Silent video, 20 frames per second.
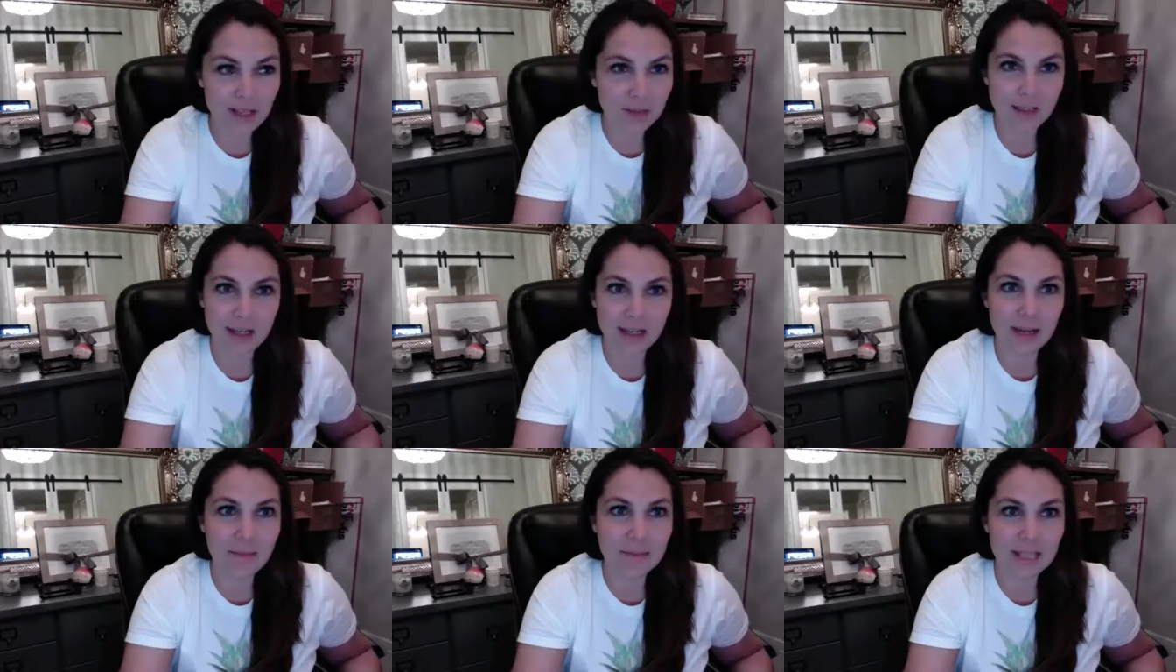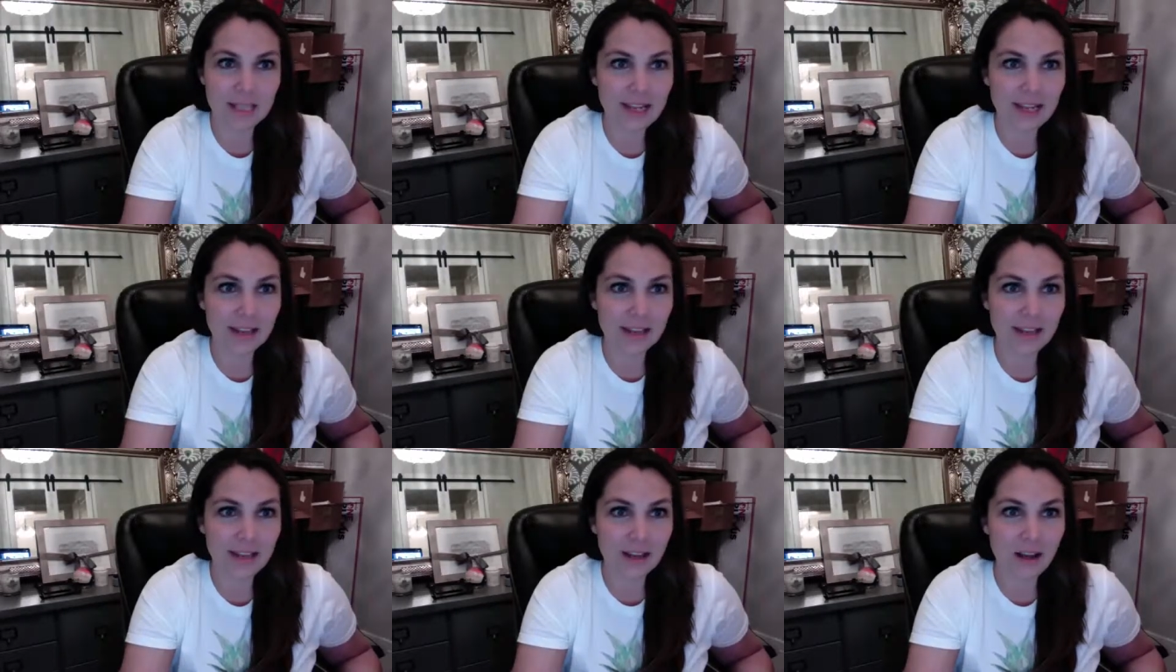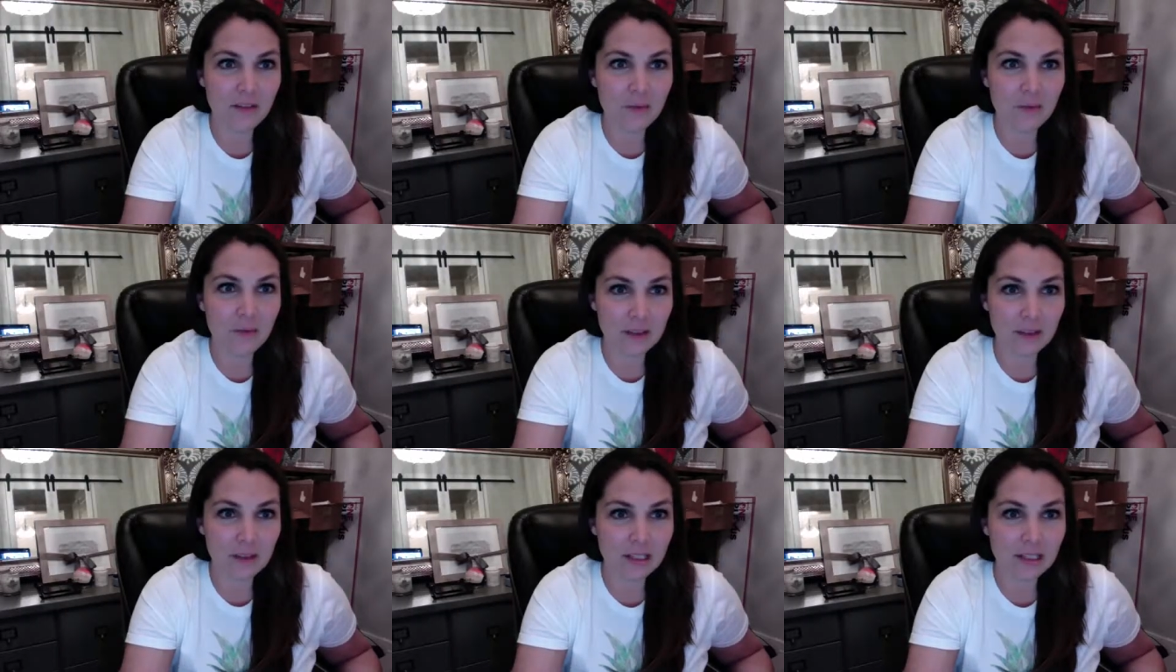I'm taking off
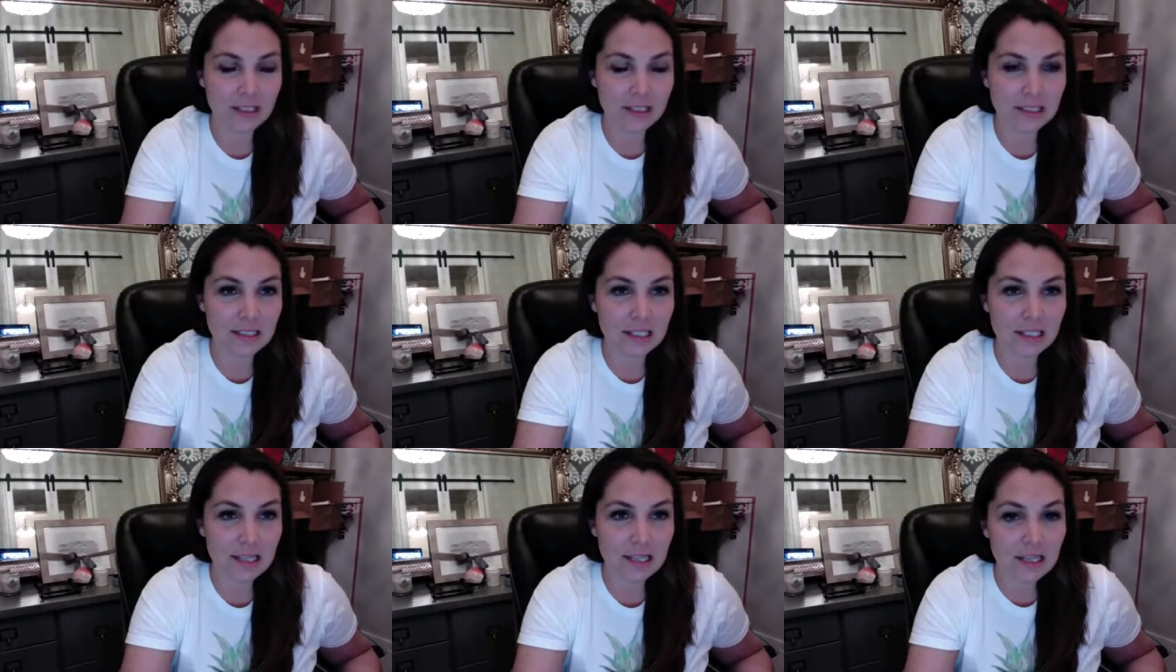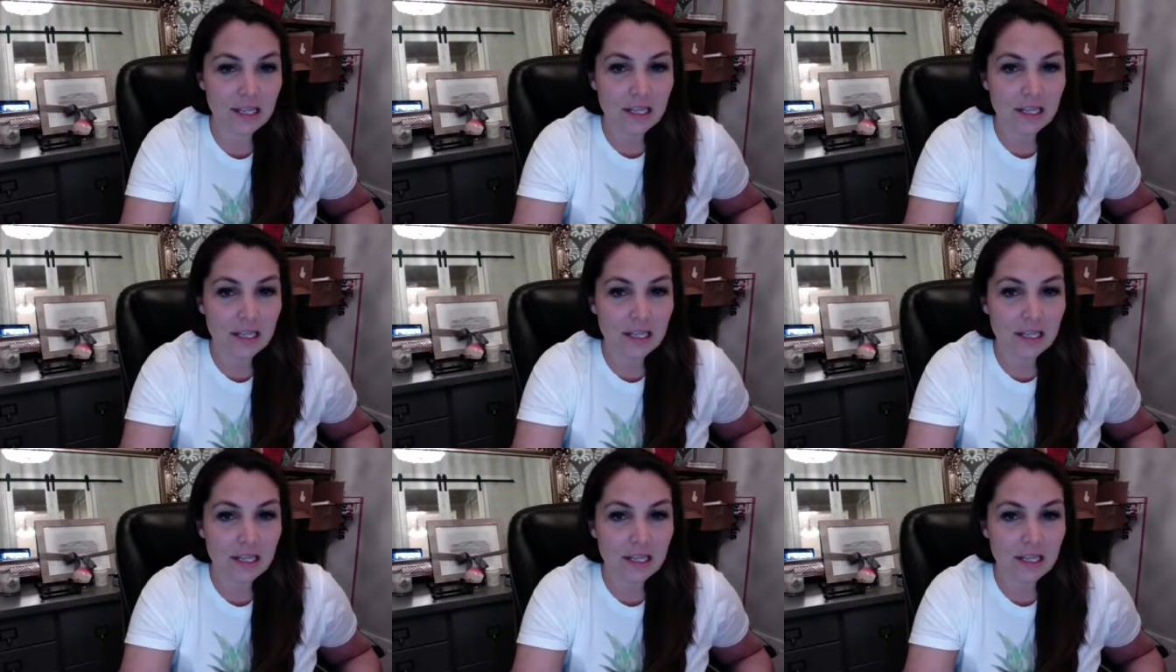with this.